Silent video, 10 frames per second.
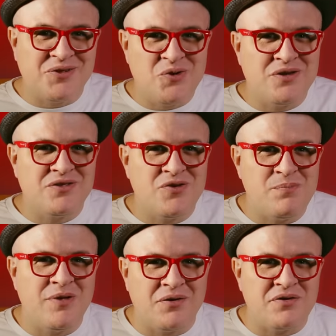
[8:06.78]
alluded to
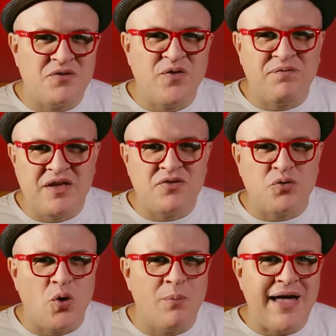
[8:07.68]
Miller's fifties
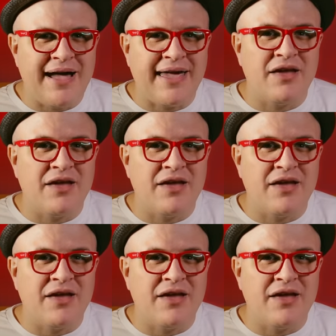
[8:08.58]
throwback